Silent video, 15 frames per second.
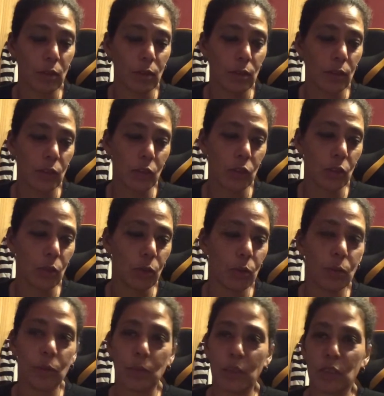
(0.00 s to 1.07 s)

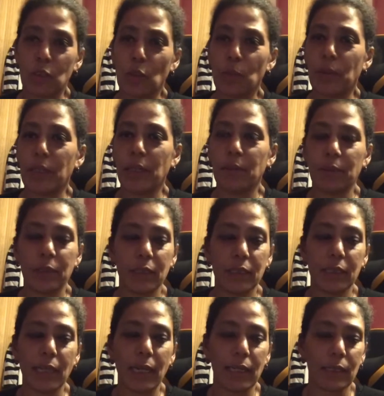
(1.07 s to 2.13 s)
So there's nobody I'm going to
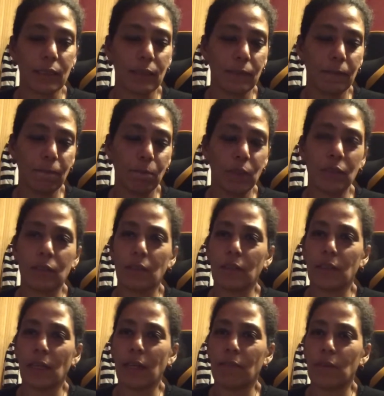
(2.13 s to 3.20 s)
tag because I
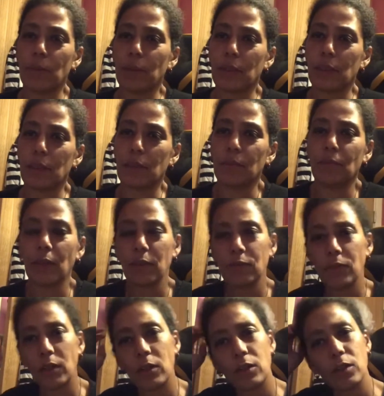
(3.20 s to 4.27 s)
think everybody I
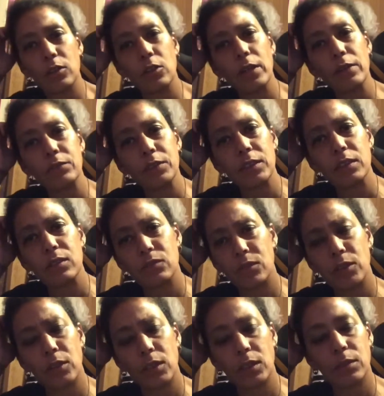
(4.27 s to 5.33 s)
follow on crafting has
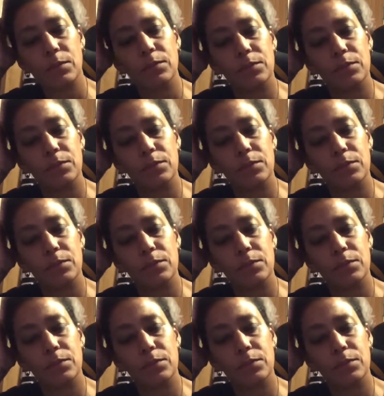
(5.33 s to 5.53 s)
done it.